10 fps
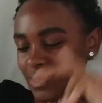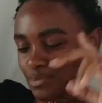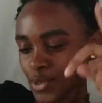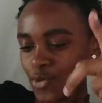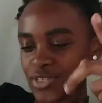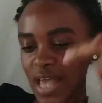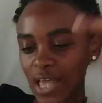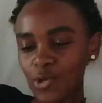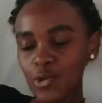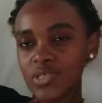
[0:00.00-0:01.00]
because
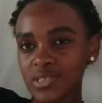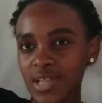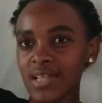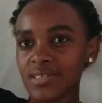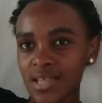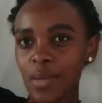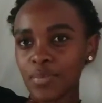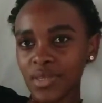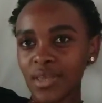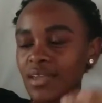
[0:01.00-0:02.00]
I always learn
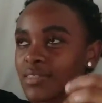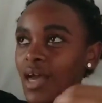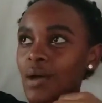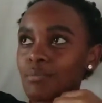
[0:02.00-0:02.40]
something either